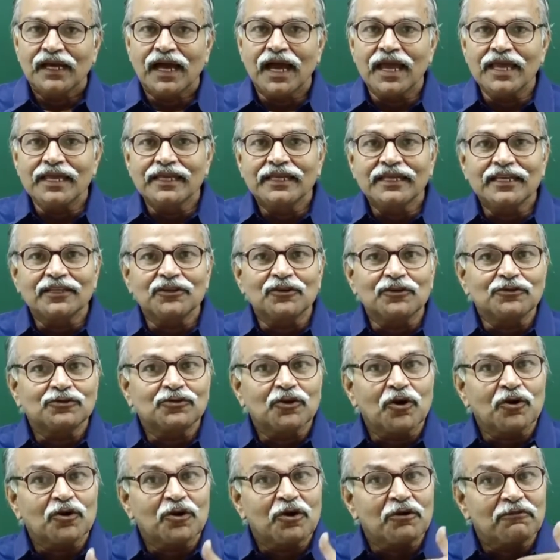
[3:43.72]
I
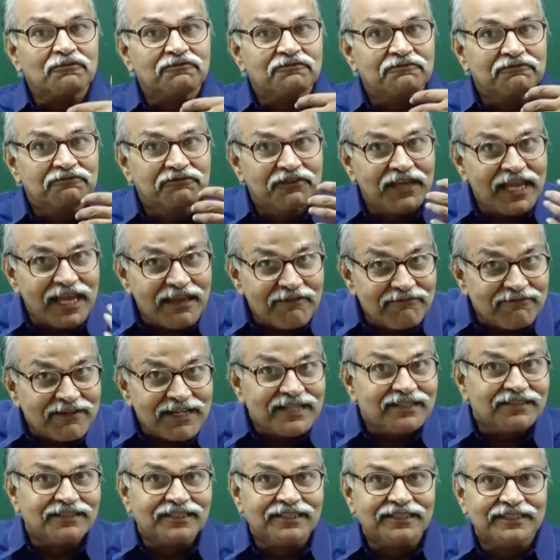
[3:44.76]
cannot talk of
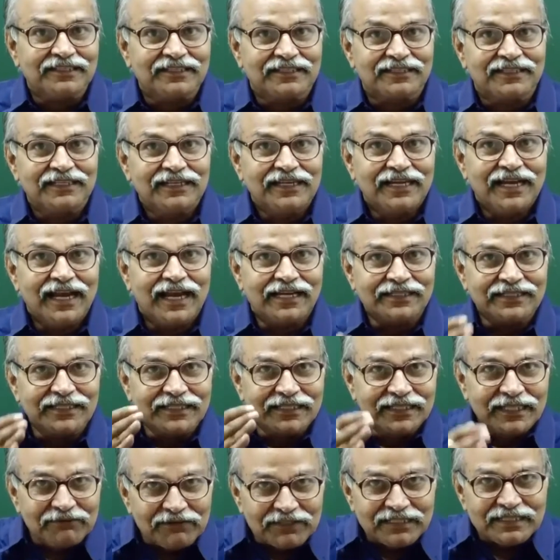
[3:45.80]
wavelength here. At a
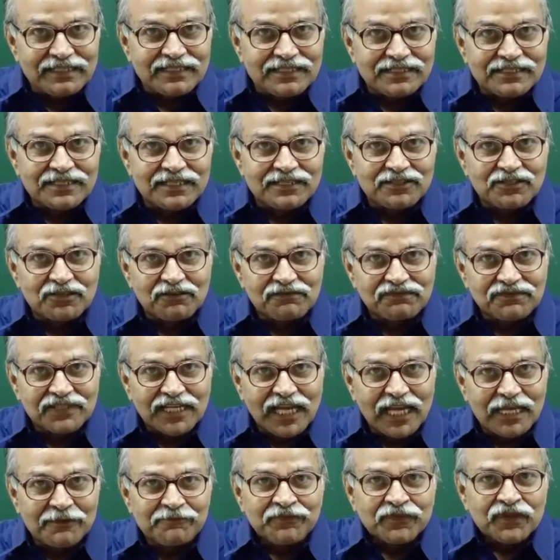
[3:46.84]
given instant of
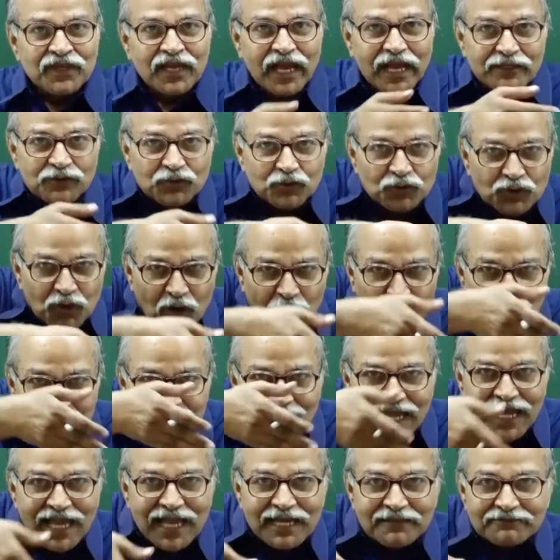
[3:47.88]
time, I do
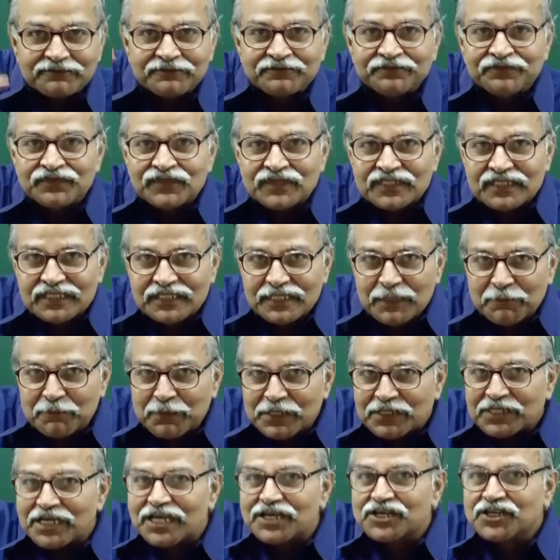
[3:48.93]
not have
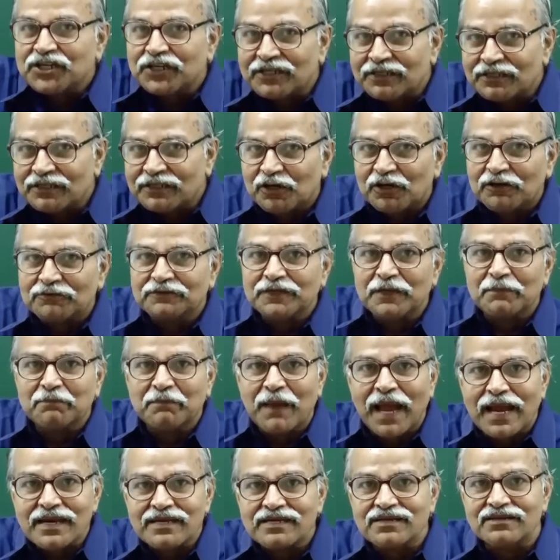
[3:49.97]
repetition of the
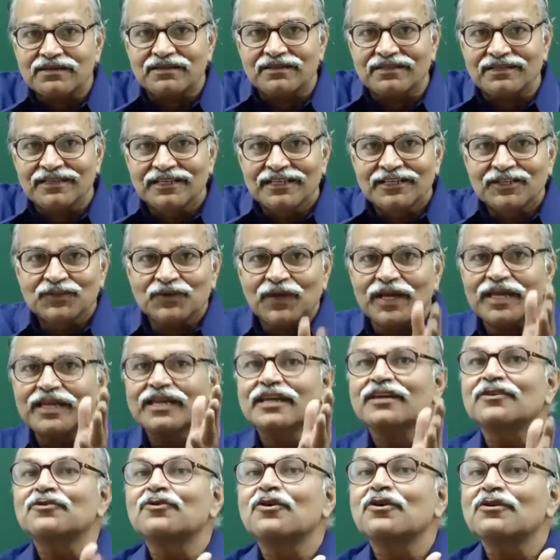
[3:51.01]
pattern. So, I
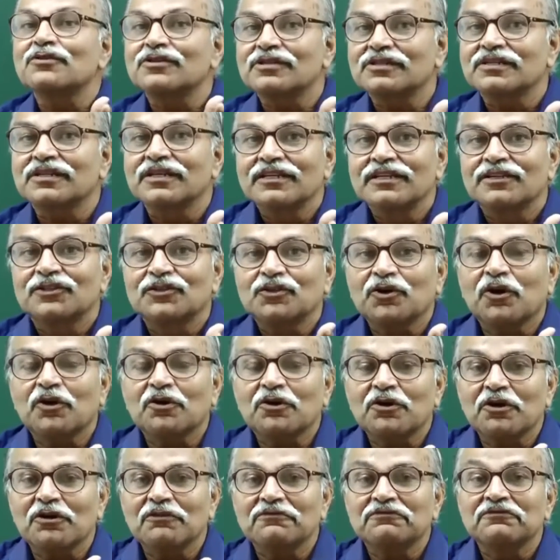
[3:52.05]
cannot
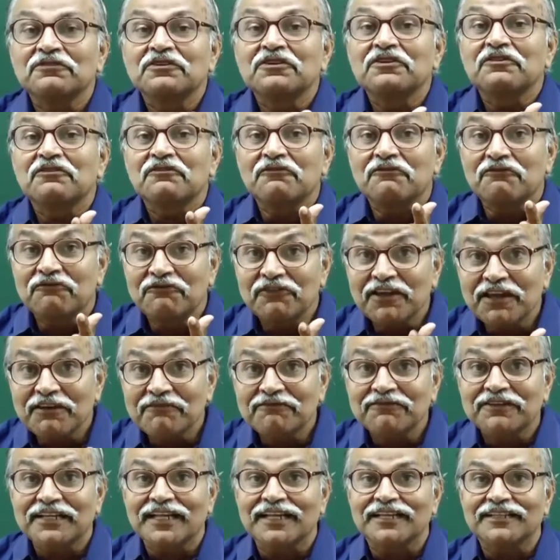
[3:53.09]
talk of
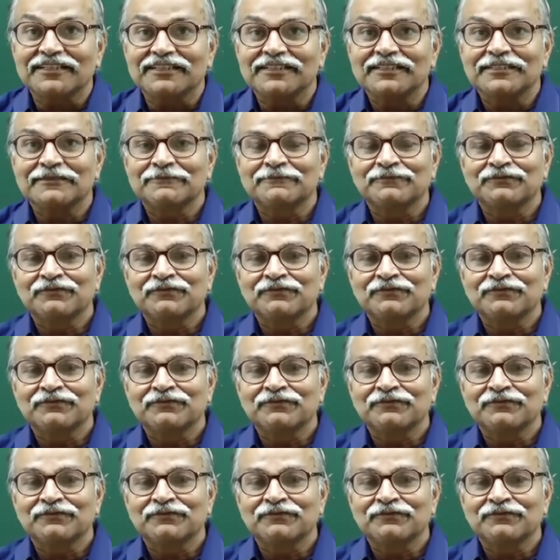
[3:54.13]
wavelength.